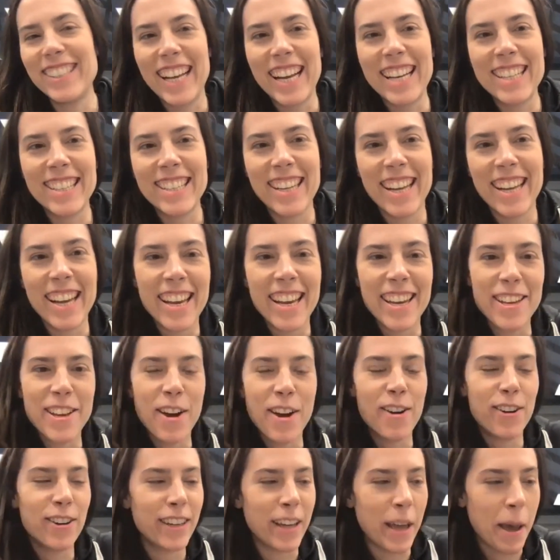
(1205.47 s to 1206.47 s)
as a
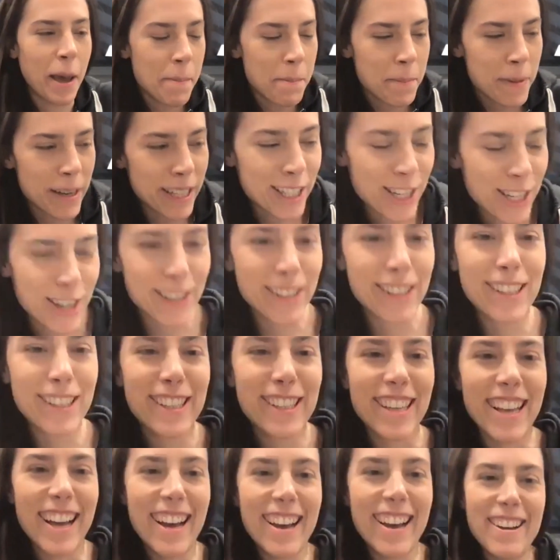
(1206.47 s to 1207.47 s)
young, ambitious